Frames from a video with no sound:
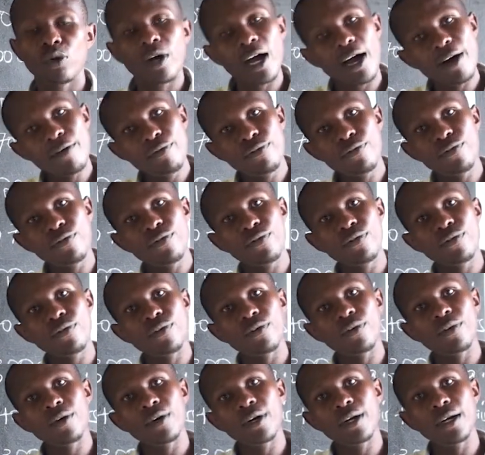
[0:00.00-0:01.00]
to
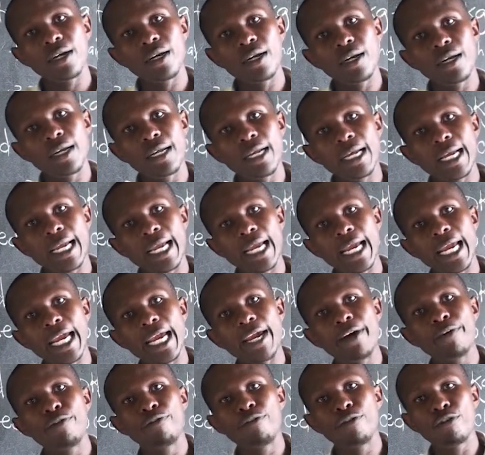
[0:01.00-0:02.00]
have
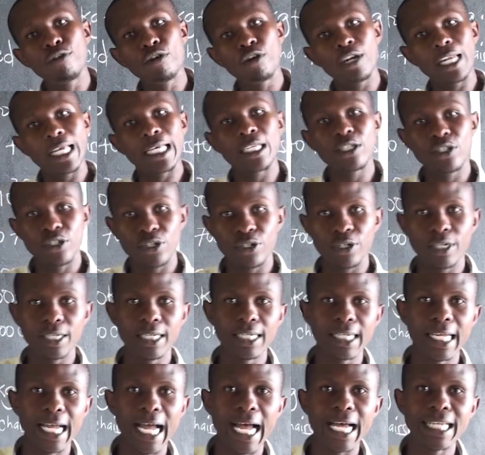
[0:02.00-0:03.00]
a full
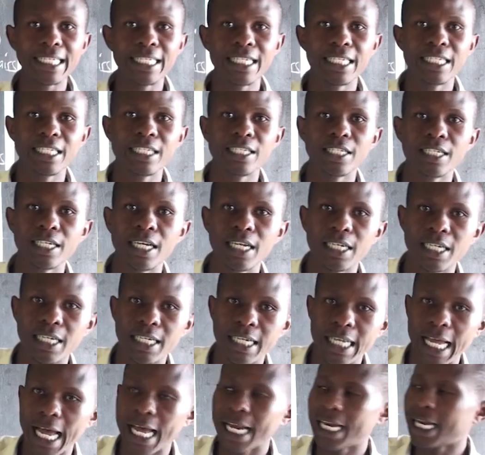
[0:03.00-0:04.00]
lesson as it
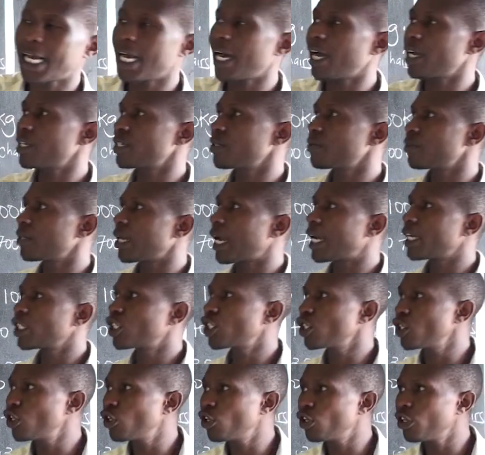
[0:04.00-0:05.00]
started and as,
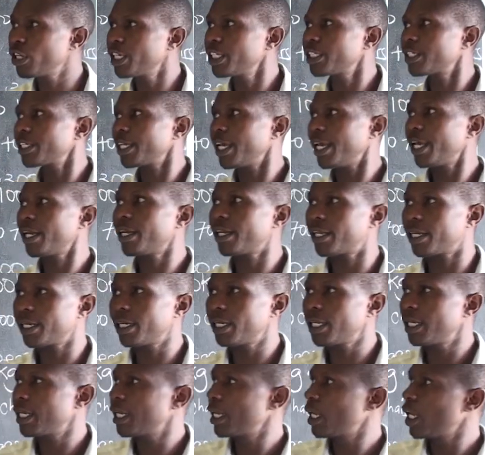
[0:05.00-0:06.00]
until it
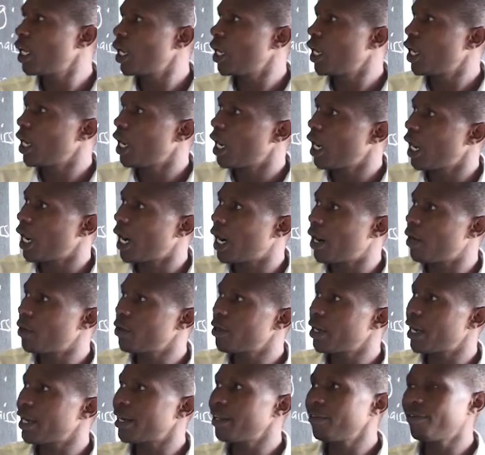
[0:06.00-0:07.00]
ended, I
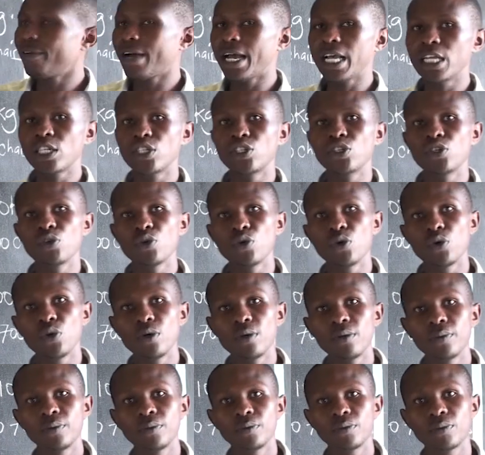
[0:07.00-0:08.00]
would advise
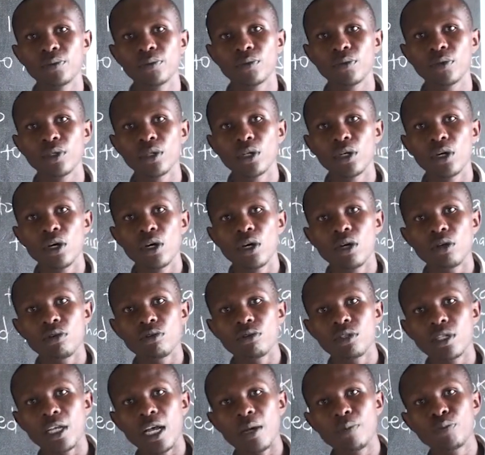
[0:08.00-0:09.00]
you
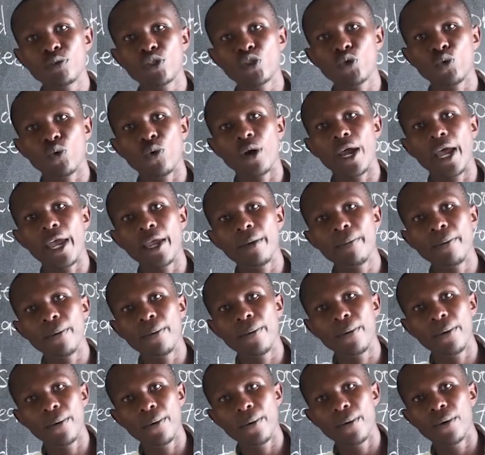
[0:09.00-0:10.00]
to subscribe
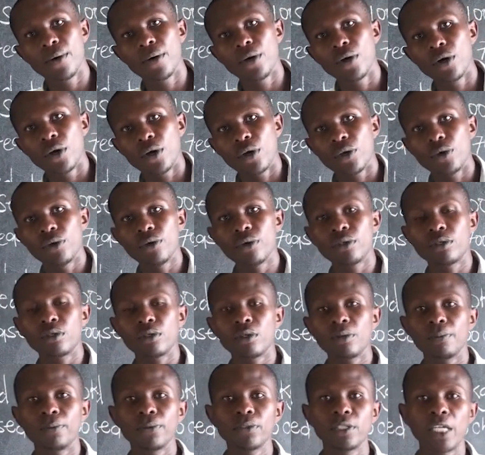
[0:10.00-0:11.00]

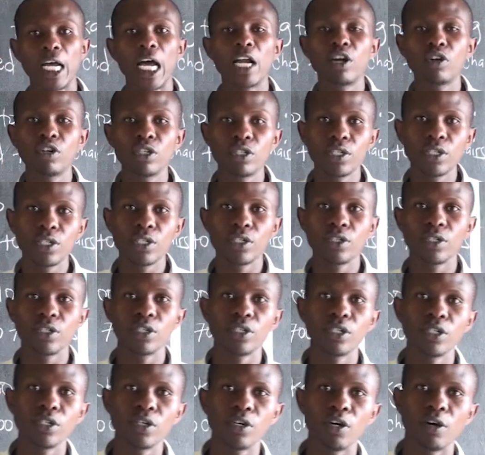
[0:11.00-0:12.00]
YouTube
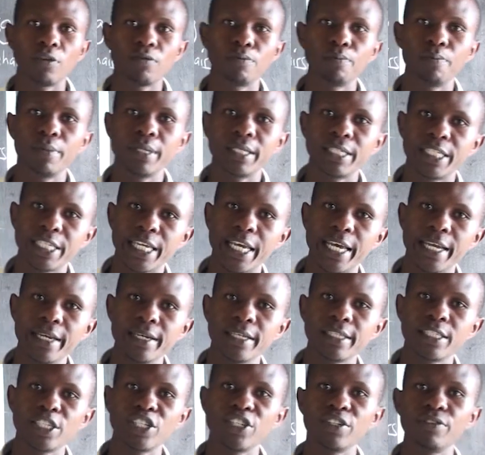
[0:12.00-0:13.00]
channels of
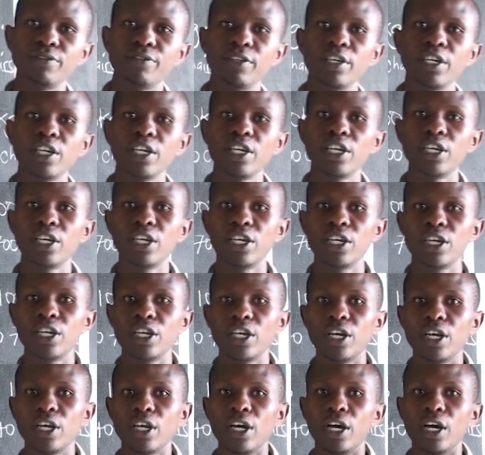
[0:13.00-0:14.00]
BTN TV,